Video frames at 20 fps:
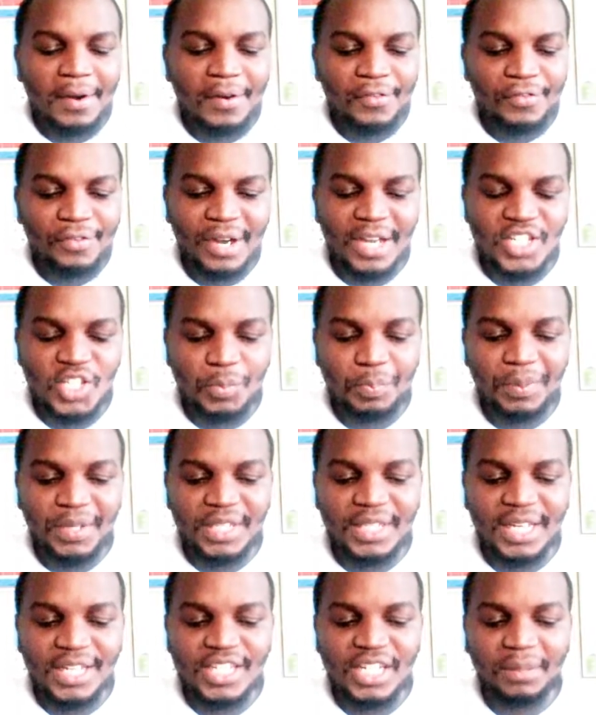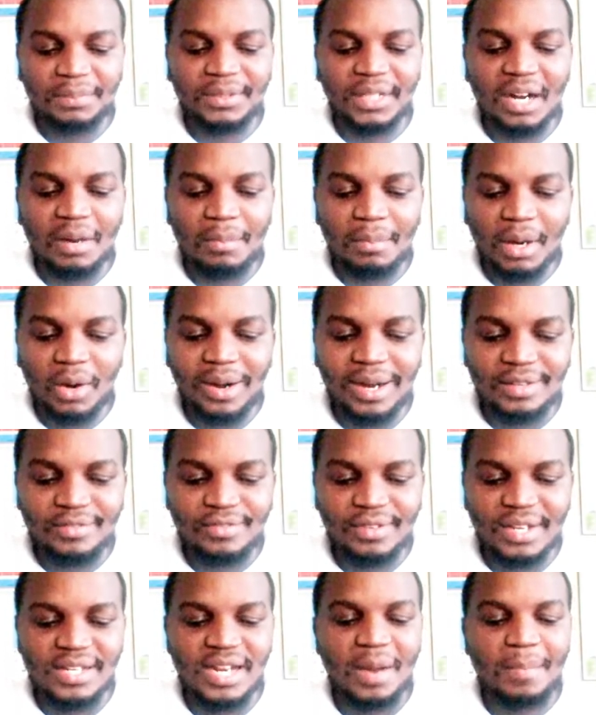1 Peter chapter number 1,
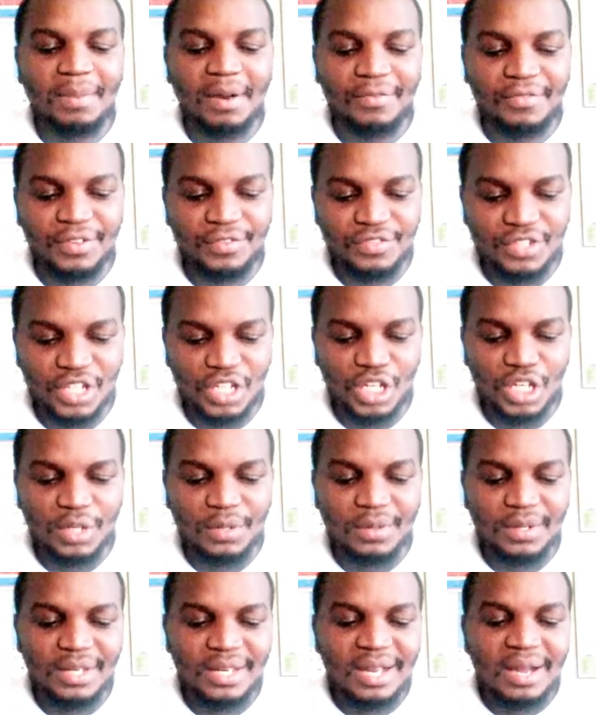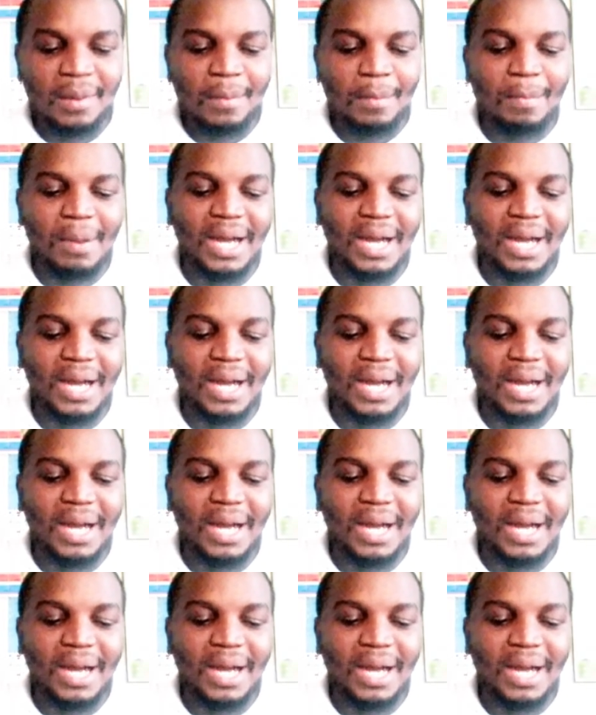verse number 15.